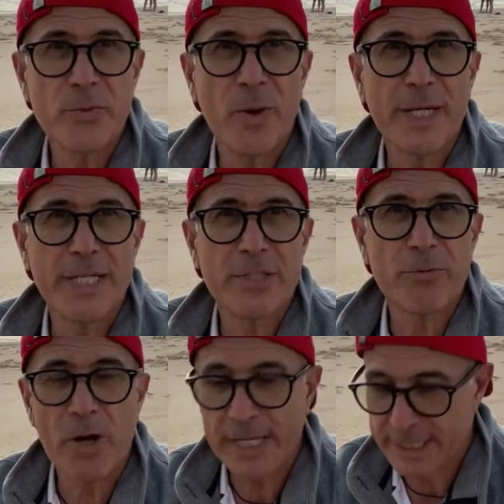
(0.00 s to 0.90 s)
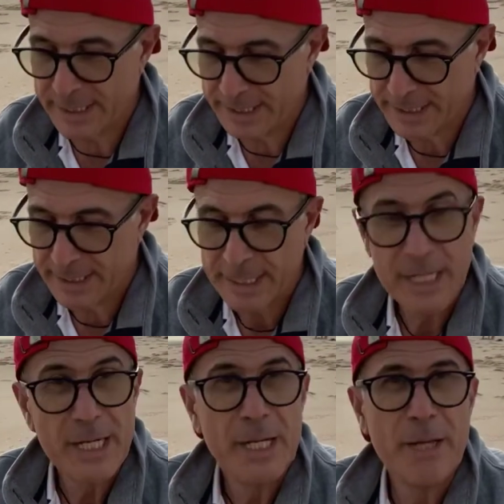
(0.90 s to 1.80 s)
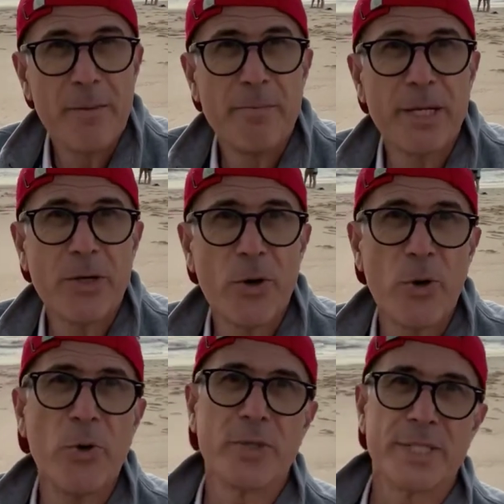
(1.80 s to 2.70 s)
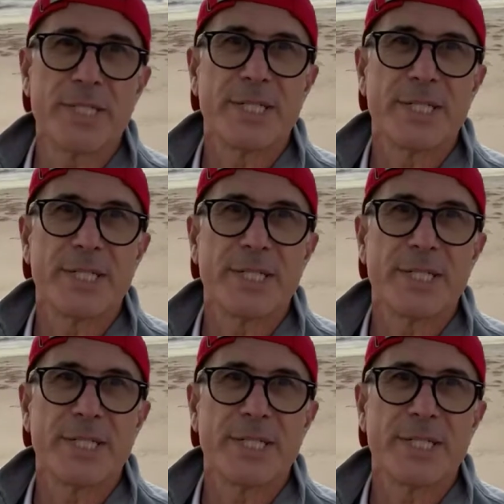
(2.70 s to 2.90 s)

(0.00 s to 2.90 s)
what is right because